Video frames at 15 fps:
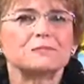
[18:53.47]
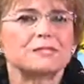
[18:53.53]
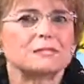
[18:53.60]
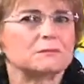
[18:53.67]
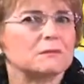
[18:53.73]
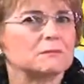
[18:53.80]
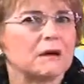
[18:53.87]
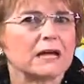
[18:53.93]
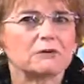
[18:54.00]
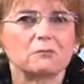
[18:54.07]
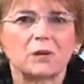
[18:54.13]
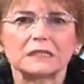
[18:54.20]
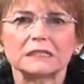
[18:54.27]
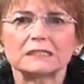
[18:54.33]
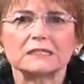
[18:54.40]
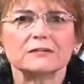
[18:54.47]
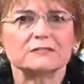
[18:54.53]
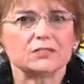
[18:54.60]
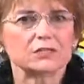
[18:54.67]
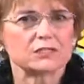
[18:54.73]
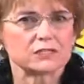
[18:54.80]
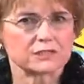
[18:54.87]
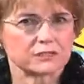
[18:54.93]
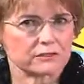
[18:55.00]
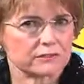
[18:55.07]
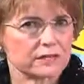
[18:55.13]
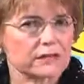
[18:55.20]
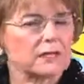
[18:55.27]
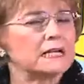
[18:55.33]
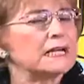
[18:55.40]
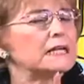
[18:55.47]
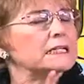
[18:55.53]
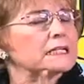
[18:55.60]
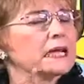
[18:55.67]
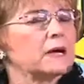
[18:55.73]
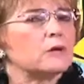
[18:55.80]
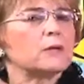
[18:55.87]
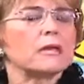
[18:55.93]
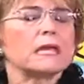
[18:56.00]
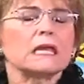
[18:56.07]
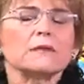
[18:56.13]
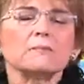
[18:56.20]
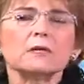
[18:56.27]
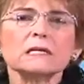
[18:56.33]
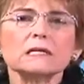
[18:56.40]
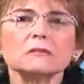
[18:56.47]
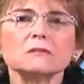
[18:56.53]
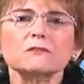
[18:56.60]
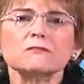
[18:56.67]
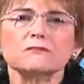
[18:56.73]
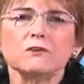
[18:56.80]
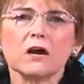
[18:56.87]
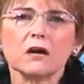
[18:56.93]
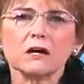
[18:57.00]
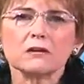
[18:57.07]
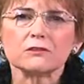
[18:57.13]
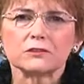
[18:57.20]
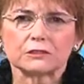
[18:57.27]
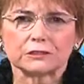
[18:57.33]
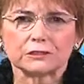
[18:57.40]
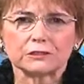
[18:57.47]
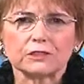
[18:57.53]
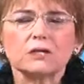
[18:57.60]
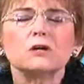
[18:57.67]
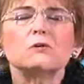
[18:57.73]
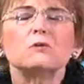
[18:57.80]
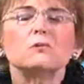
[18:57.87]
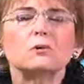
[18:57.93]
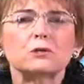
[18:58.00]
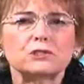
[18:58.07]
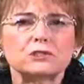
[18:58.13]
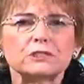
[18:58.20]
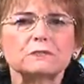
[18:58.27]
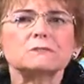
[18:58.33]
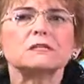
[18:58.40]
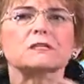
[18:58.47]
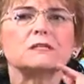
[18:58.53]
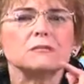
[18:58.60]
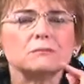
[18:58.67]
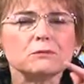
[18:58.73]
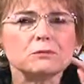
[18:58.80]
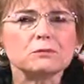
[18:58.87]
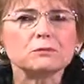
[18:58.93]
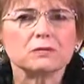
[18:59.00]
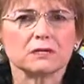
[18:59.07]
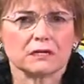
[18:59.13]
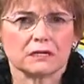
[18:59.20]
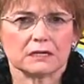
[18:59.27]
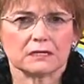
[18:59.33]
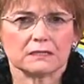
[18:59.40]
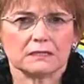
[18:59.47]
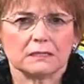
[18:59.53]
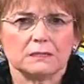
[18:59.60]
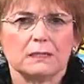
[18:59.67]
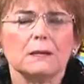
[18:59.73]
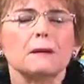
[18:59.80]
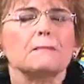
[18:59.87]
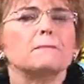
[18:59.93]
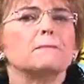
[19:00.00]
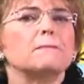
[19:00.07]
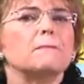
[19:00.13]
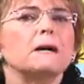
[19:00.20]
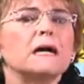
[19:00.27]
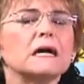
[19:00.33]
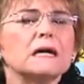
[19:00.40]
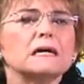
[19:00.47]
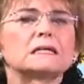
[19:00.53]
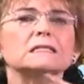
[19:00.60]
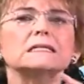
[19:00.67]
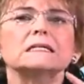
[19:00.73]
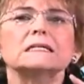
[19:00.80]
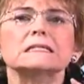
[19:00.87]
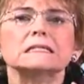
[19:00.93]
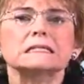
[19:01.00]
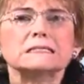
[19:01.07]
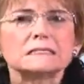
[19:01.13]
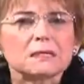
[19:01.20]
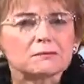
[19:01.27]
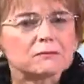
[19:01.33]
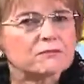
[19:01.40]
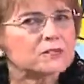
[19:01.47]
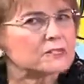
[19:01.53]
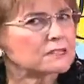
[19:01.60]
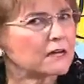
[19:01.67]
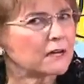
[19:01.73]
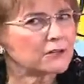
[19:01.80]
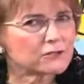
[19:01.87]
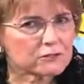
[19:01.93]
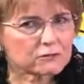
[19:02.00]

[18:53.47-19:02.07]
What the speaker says: some of my relatives are still there. Now, Abraham's father worshiped the moon god, but some of his other